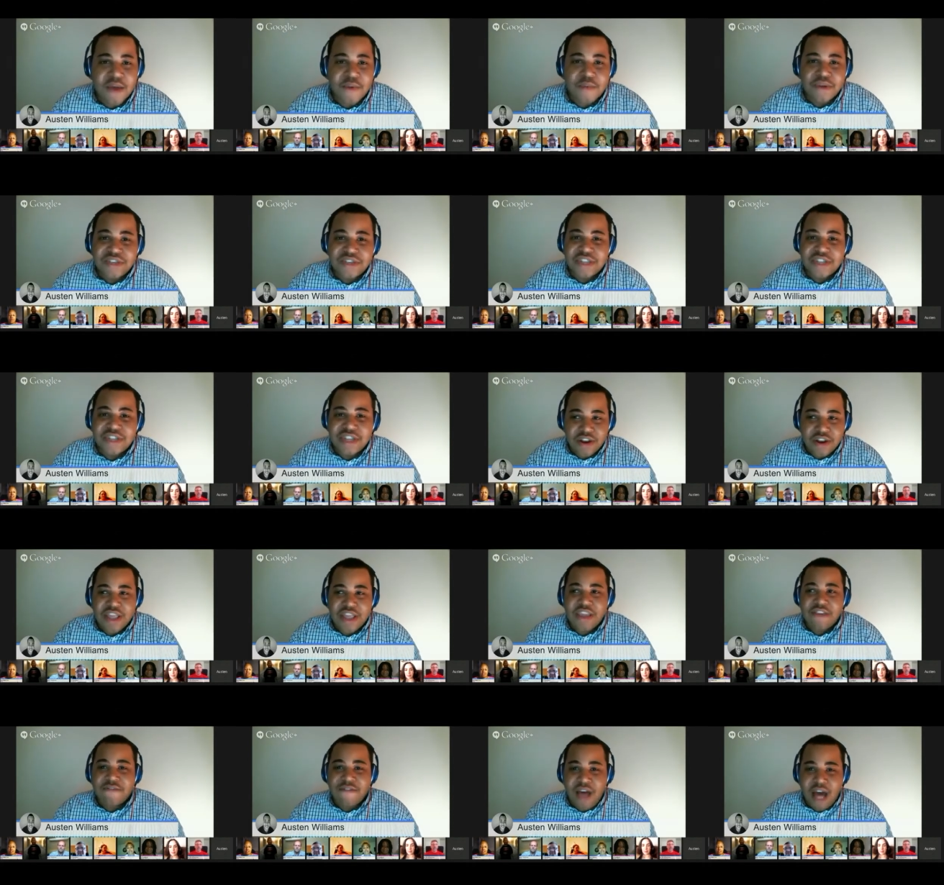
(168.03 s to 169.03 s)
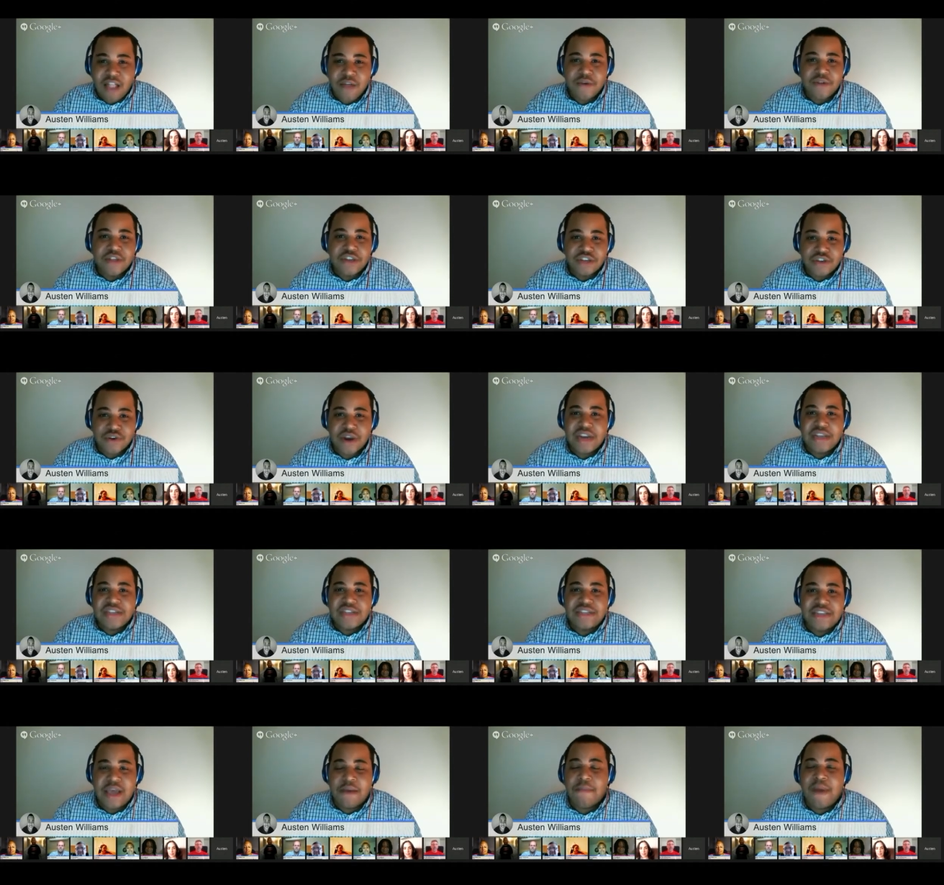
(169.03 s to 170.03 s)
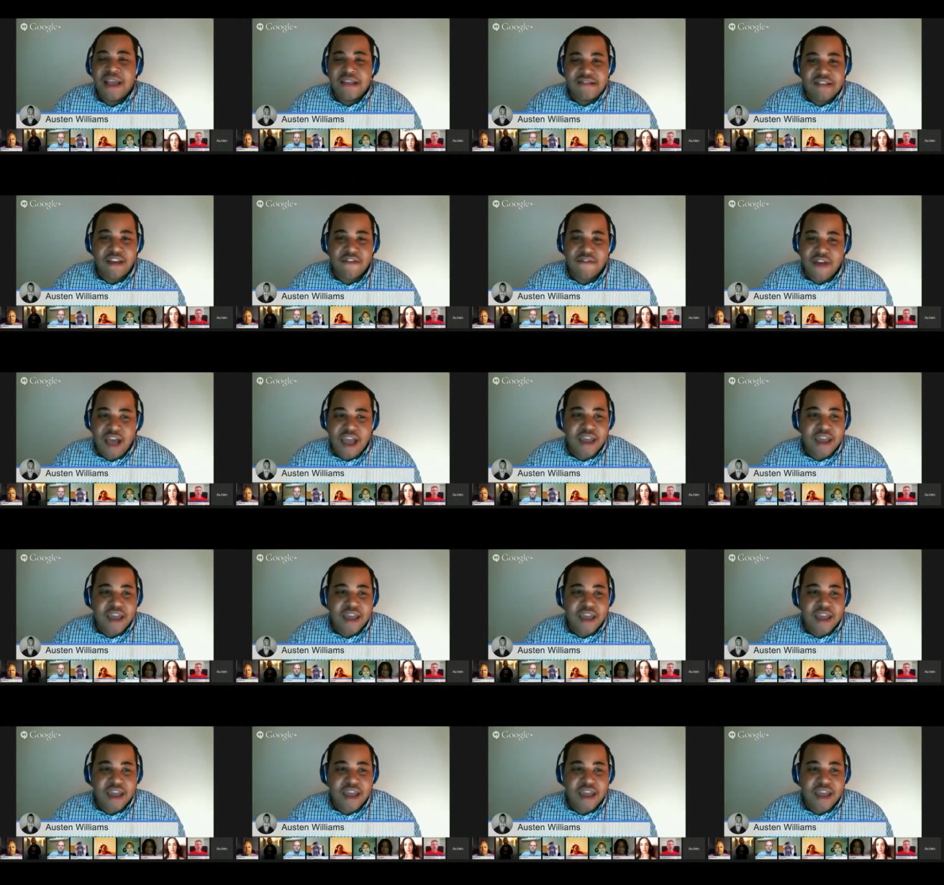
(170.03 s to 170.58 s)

It was literally following the training step by step.